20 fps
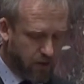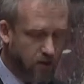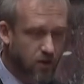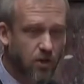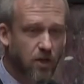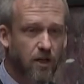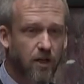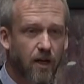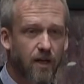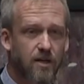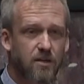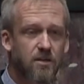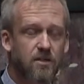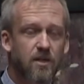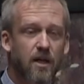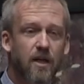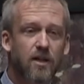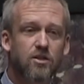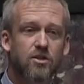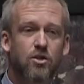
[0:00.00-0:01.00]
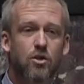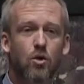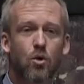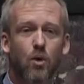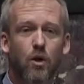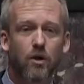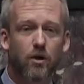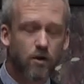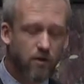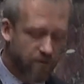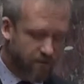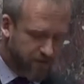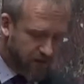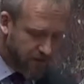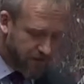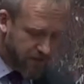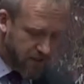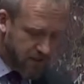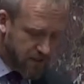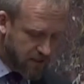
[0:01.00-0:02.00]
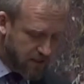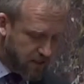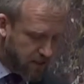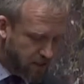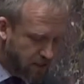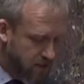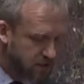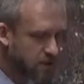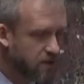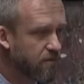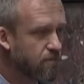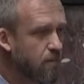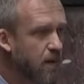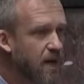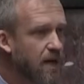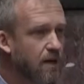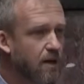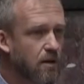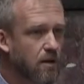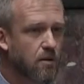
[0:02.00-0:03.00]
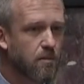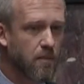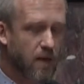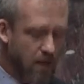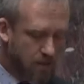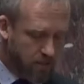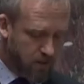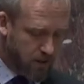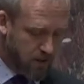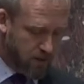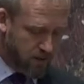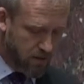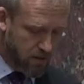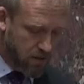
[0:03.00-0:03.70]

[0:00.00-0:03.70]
In the United States, 250 cities have made a commitment